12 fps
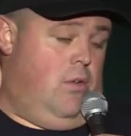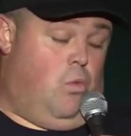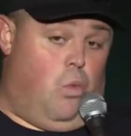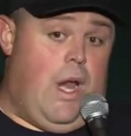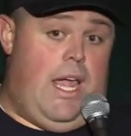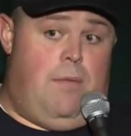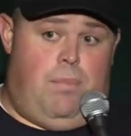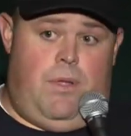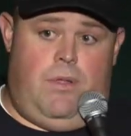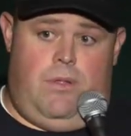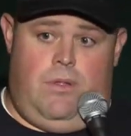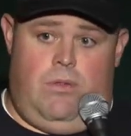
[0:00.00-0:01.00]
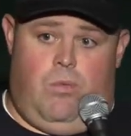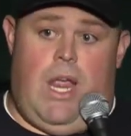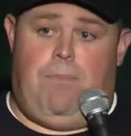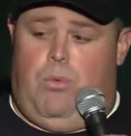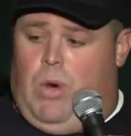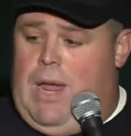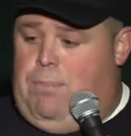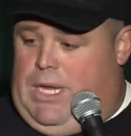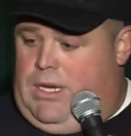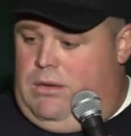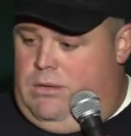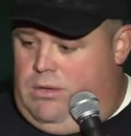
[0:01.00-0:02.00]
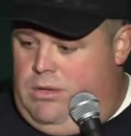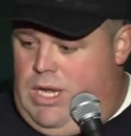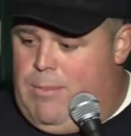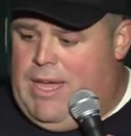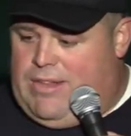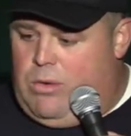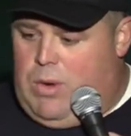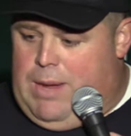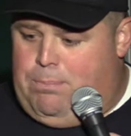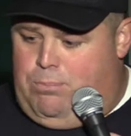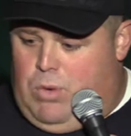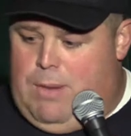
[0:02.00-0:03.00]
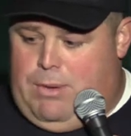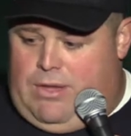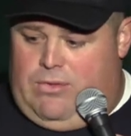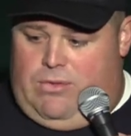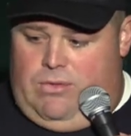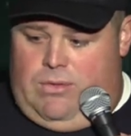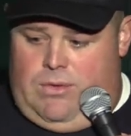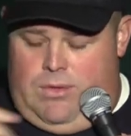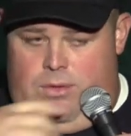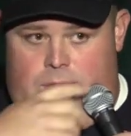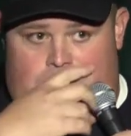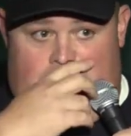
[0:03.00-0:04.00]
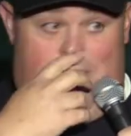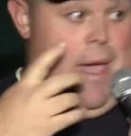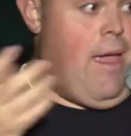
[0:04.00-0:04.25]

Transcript: rape. Rape, raping. I'm anti rape, rapist. I'm,